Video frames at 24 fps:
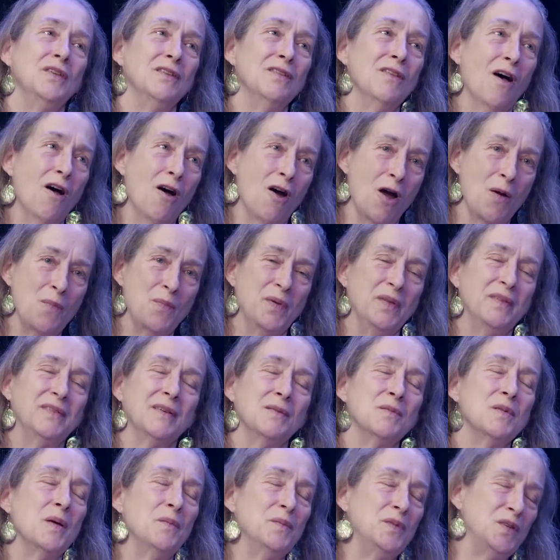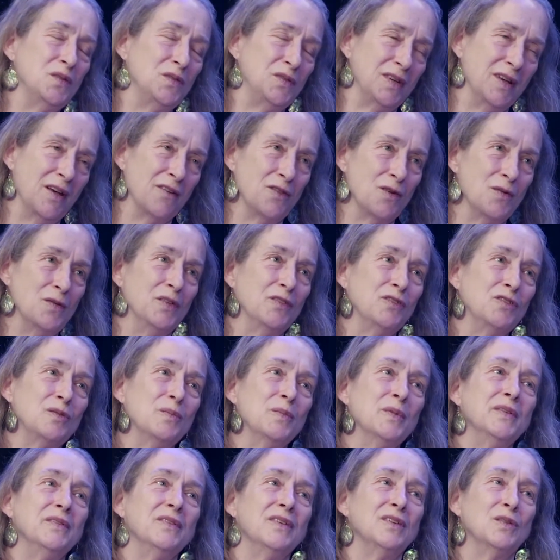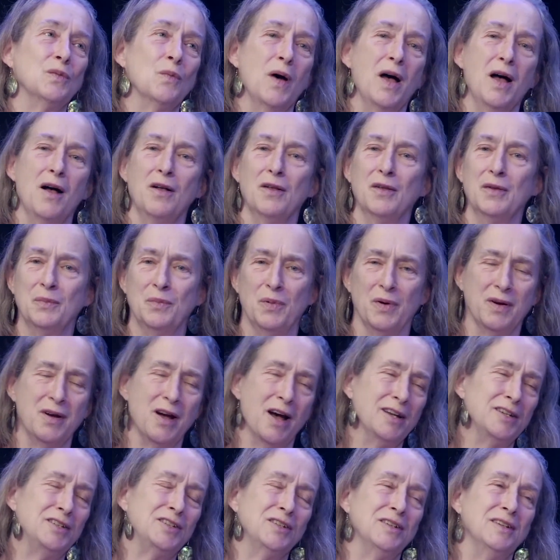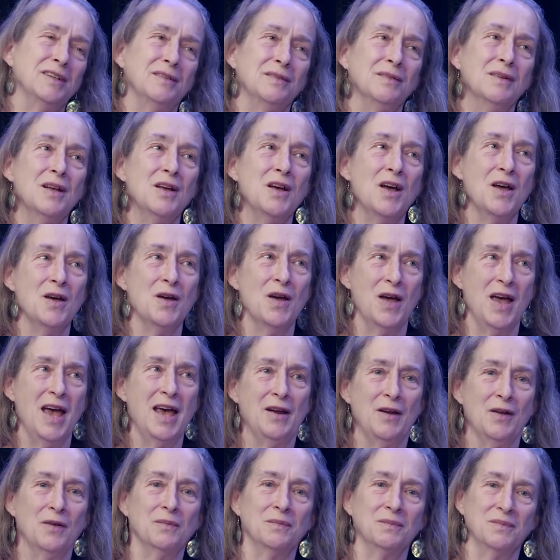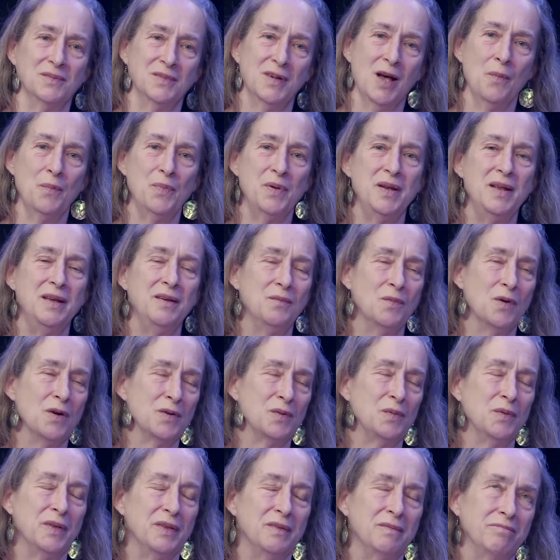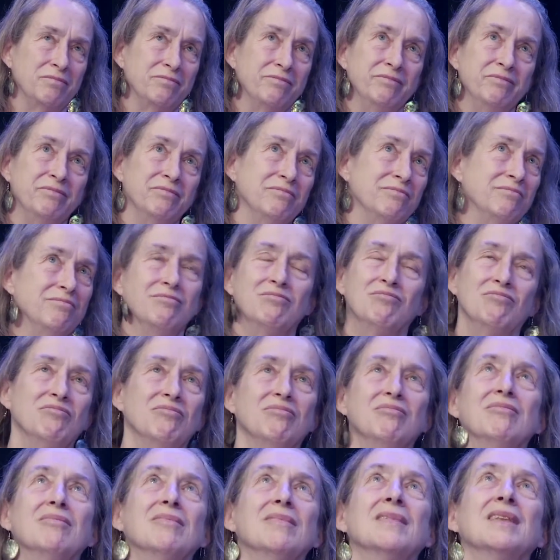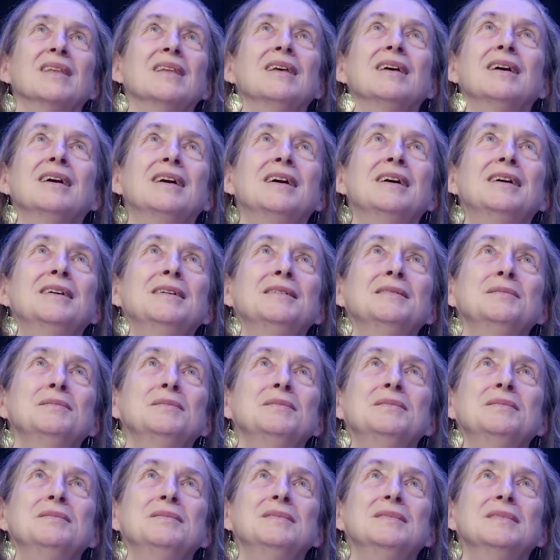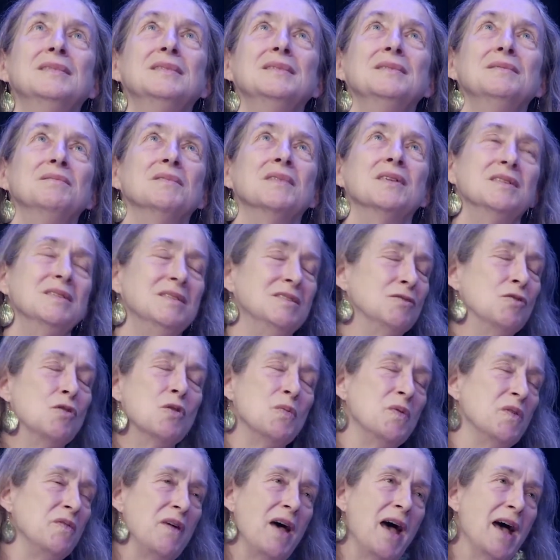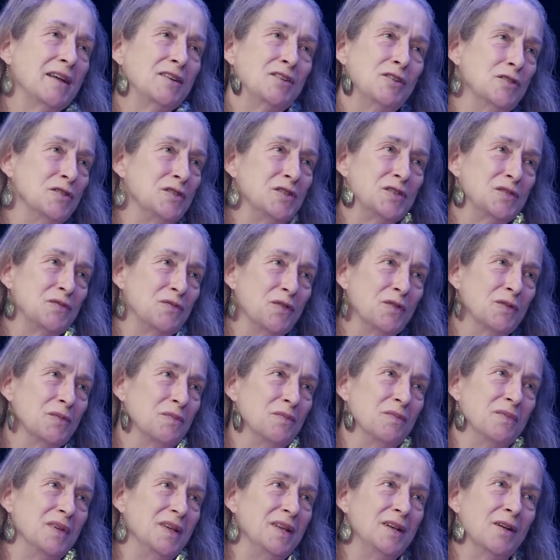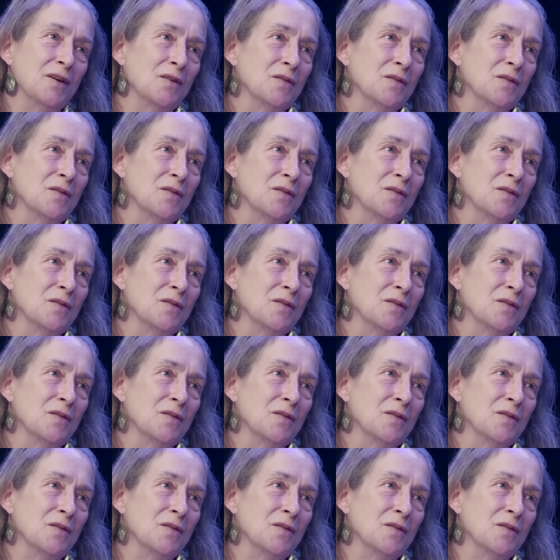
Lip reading: using the harp and sometimes using other instruments as well and percussion. And I had a company, worked with a group of actors for